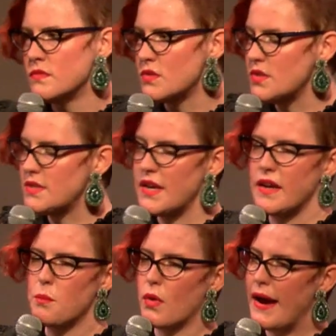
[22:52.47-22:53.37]
Just take
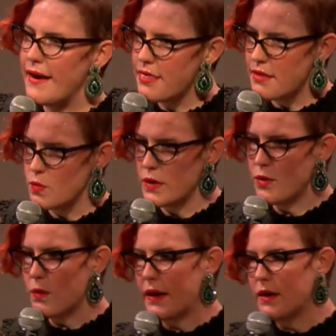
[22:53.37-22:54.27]
a breath, and when you're
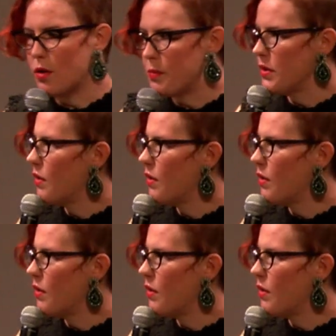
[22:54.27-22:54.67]
ready, open your